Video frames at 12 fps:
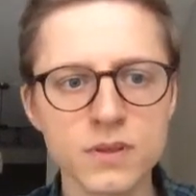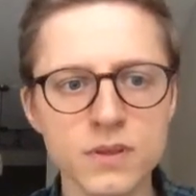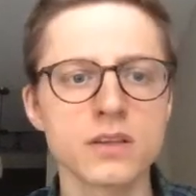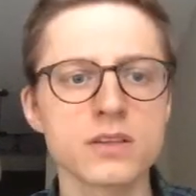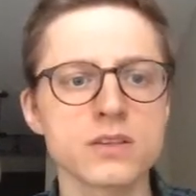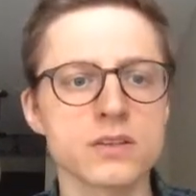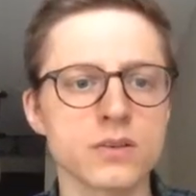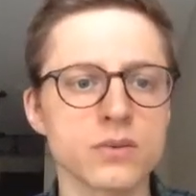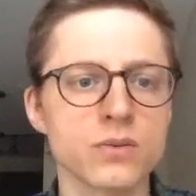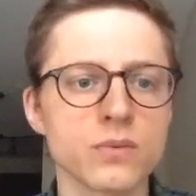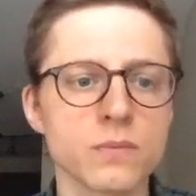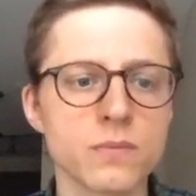
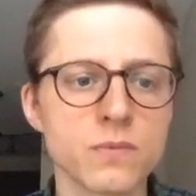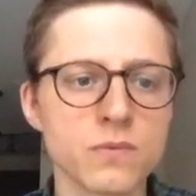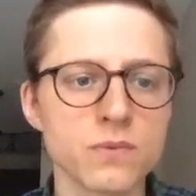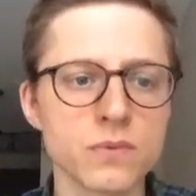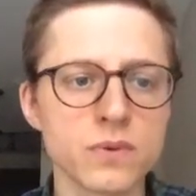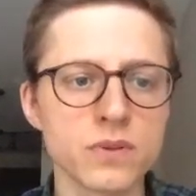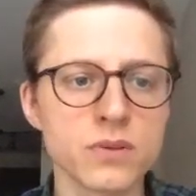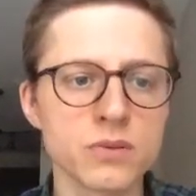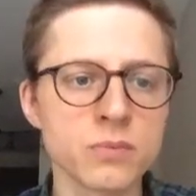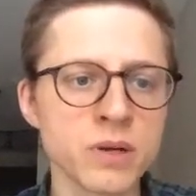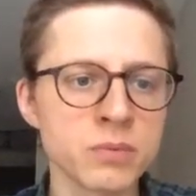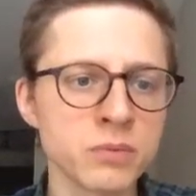So you
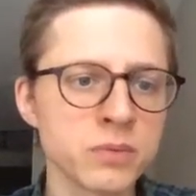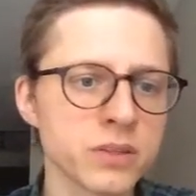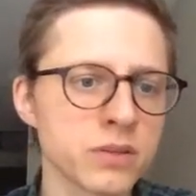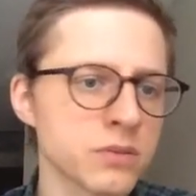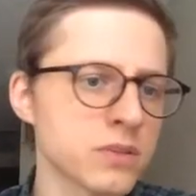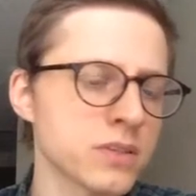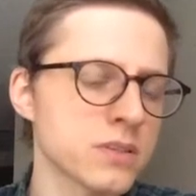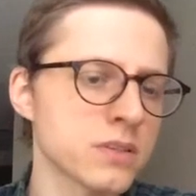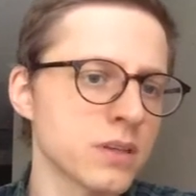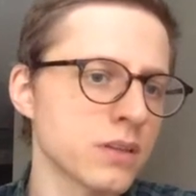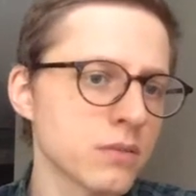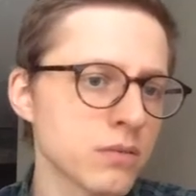probably notice
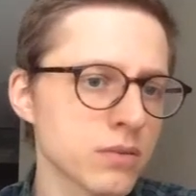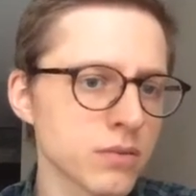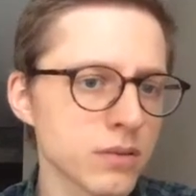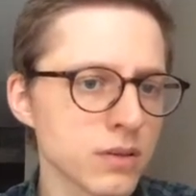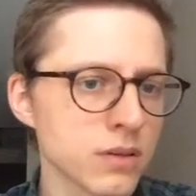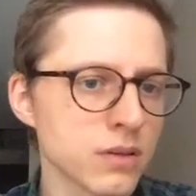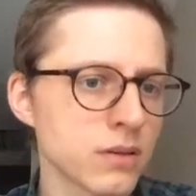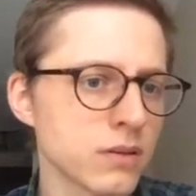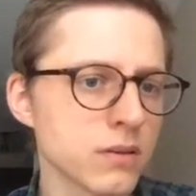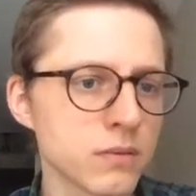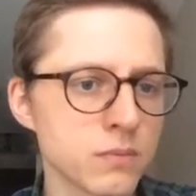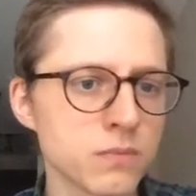that
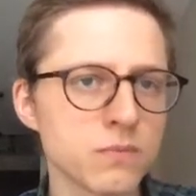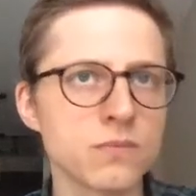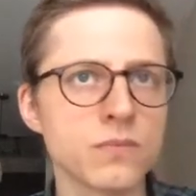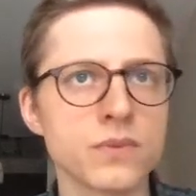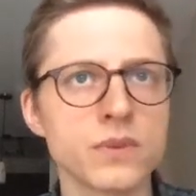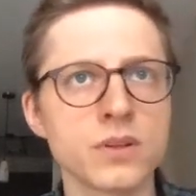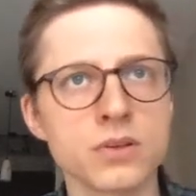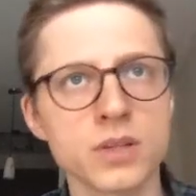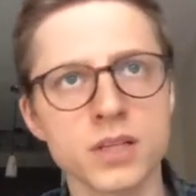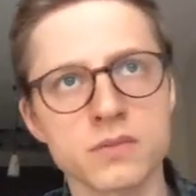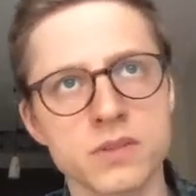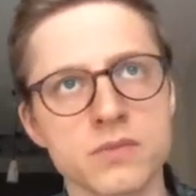not
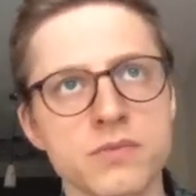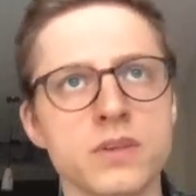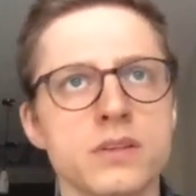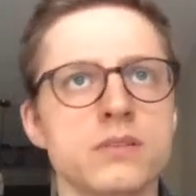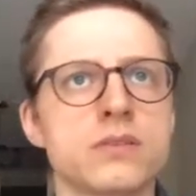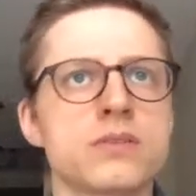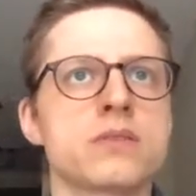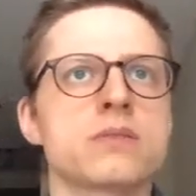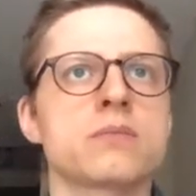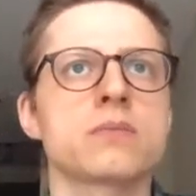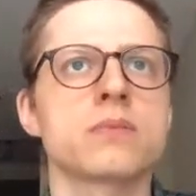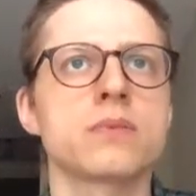all of the
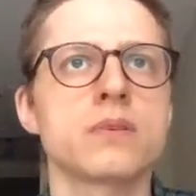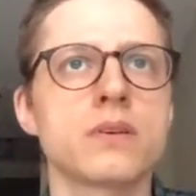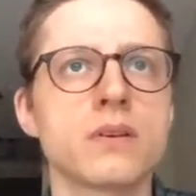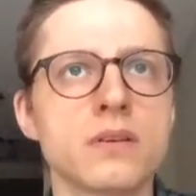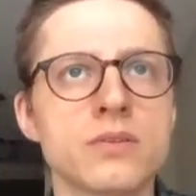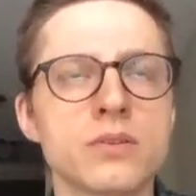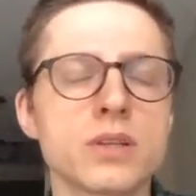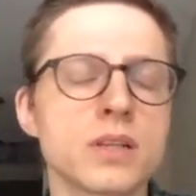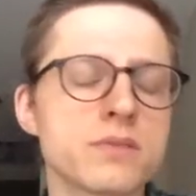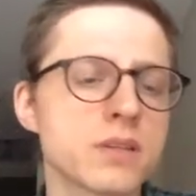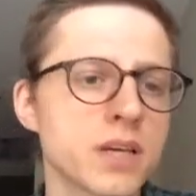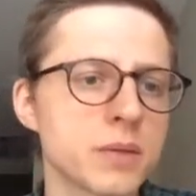fields, not all
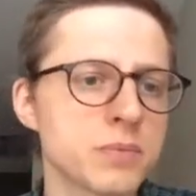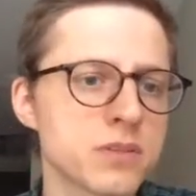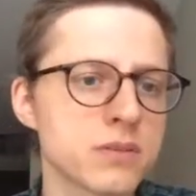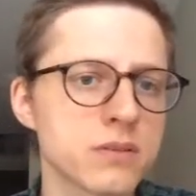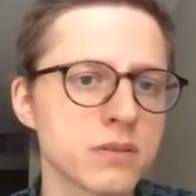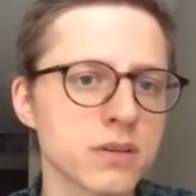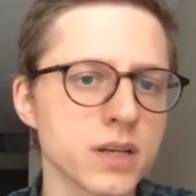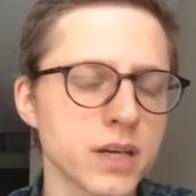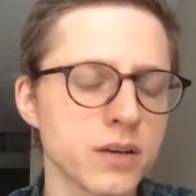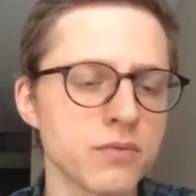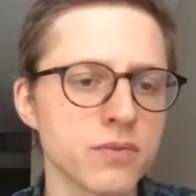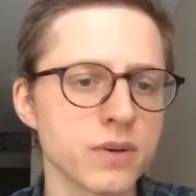of the types
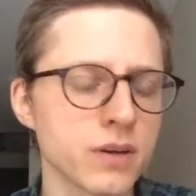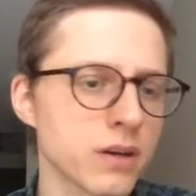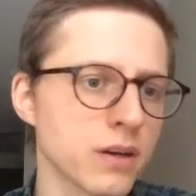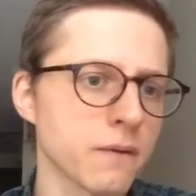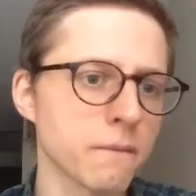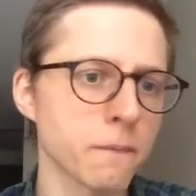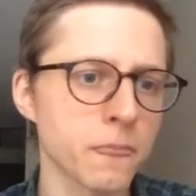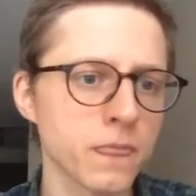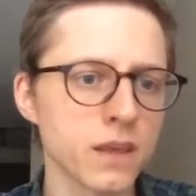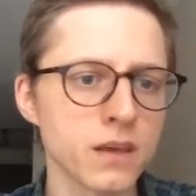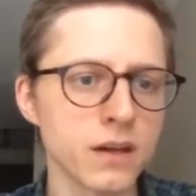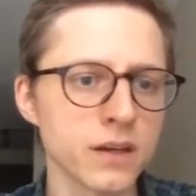have
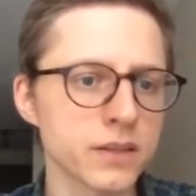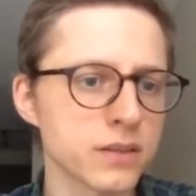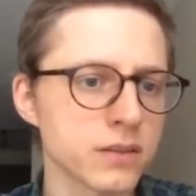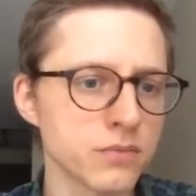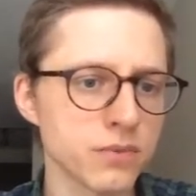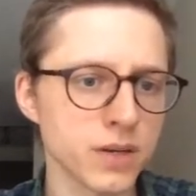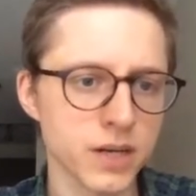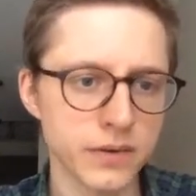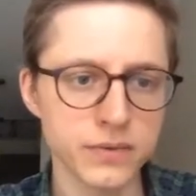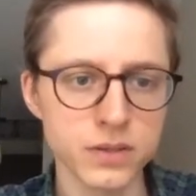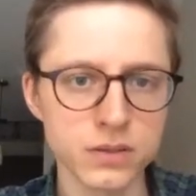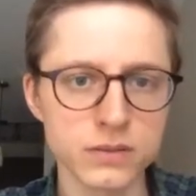identifier
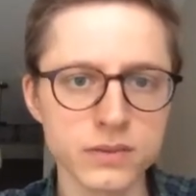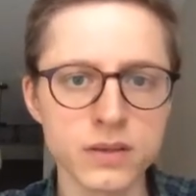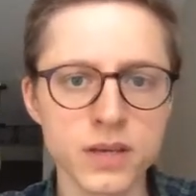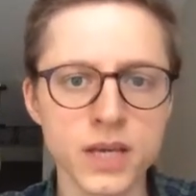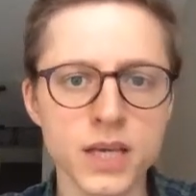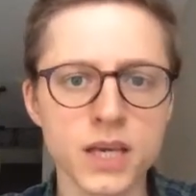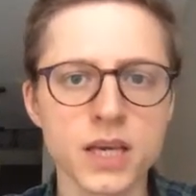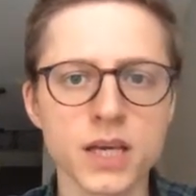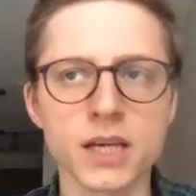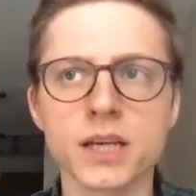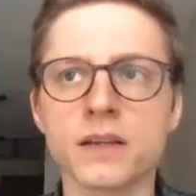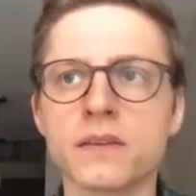field,
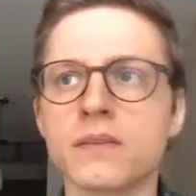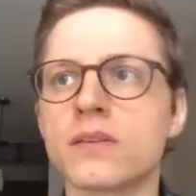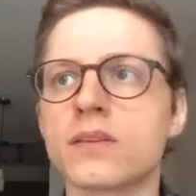and